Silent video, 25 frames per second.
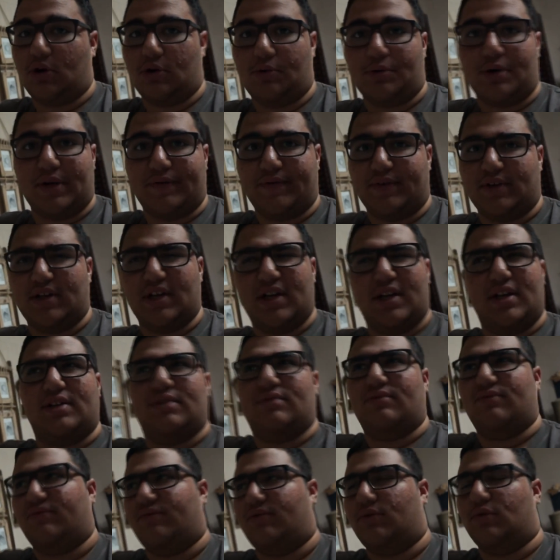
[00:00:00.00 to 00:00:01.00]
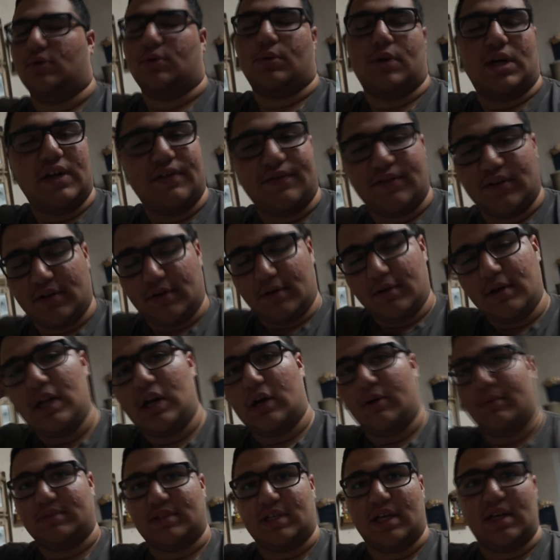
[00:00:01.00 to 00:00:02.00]
or whatever day four, whatever, you
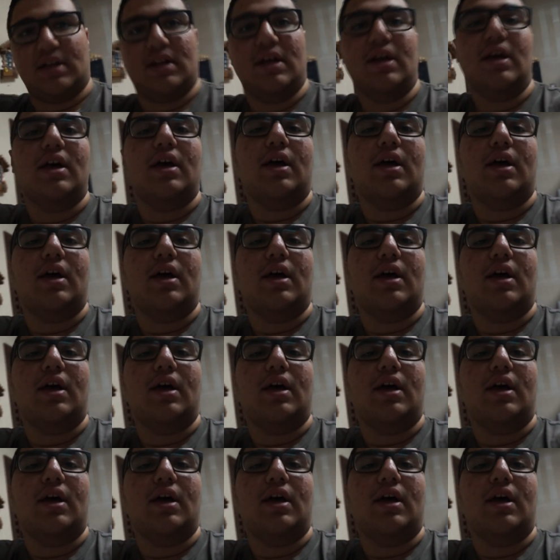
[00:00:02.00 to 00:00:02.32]
know what I'm saying?